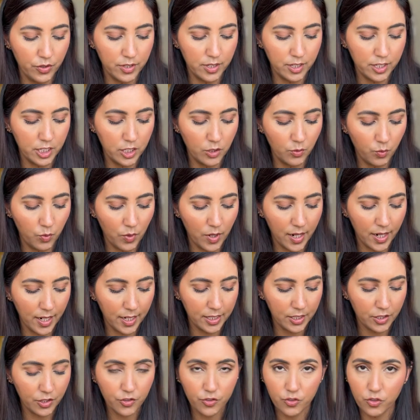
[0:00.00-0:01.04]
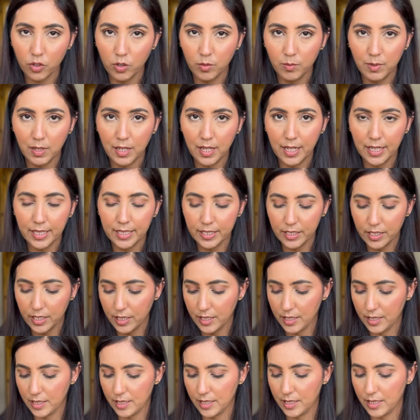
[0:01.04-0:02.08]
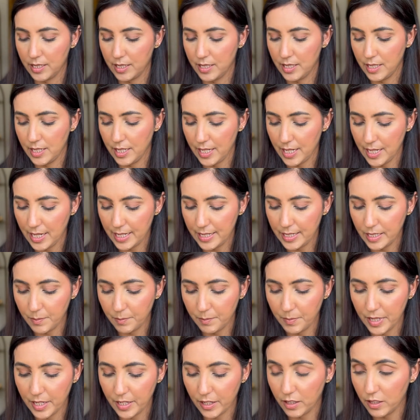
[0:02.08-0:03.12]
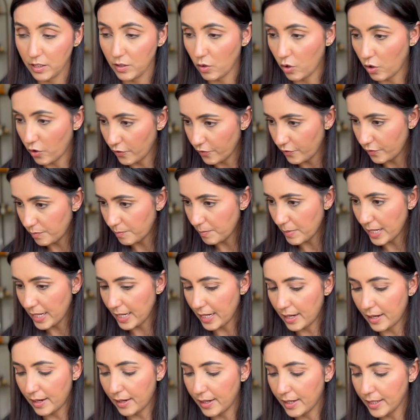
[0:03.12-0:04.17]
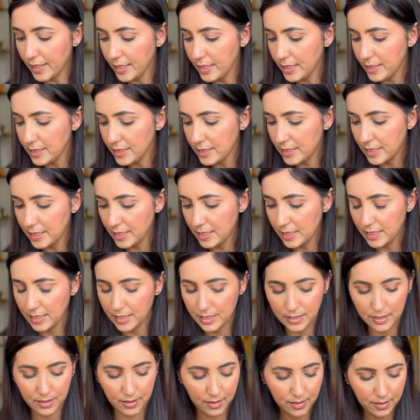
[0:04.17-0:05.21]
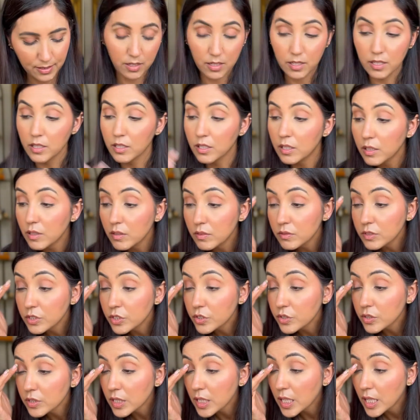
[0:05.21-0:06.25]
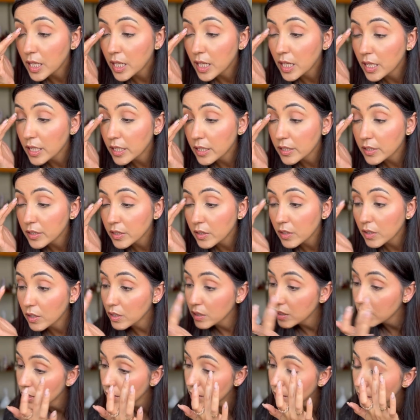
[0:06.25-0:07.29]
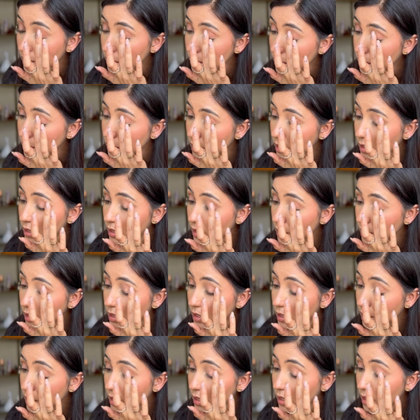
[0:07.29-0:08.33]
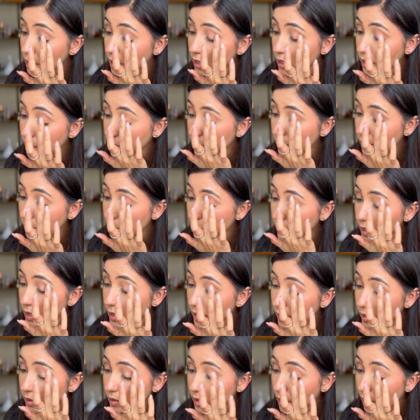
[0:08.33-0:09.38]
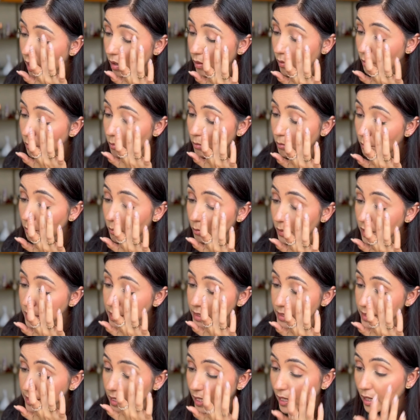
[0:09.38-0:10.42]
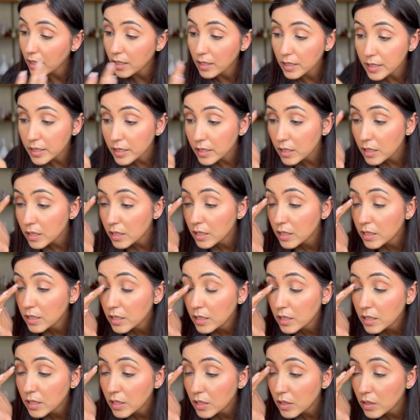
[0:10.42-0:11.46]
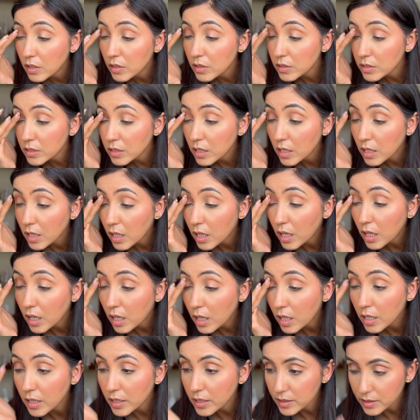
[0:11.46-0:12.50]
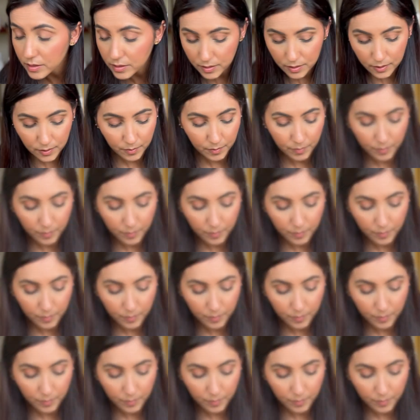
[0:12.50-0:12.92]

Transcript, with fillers: the Divine Strobe Light in the middle of my eyes we should add you know a little bit metallic on the eyes